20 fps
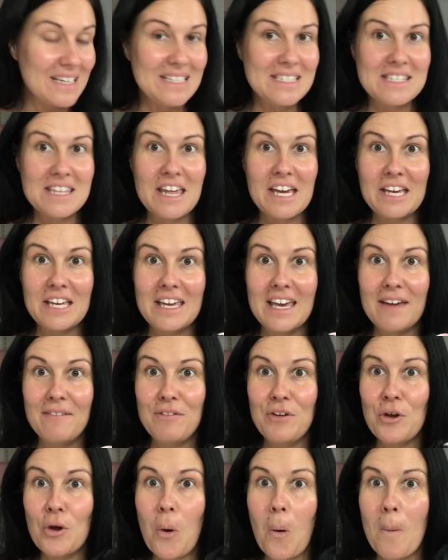is they give
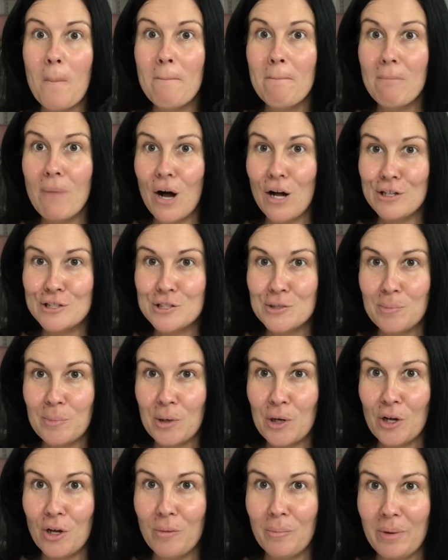you
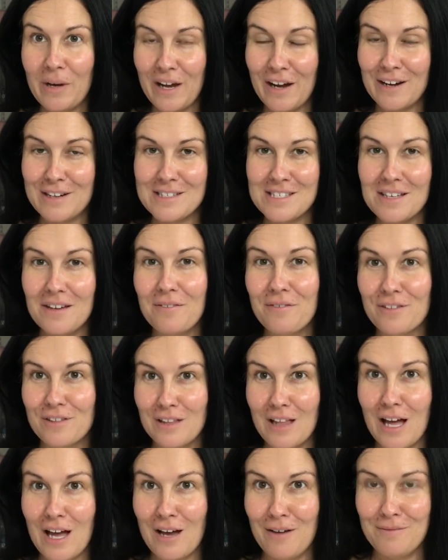multiple pairs of
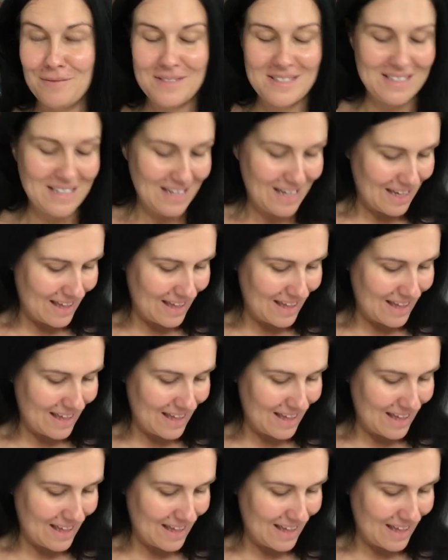gloves.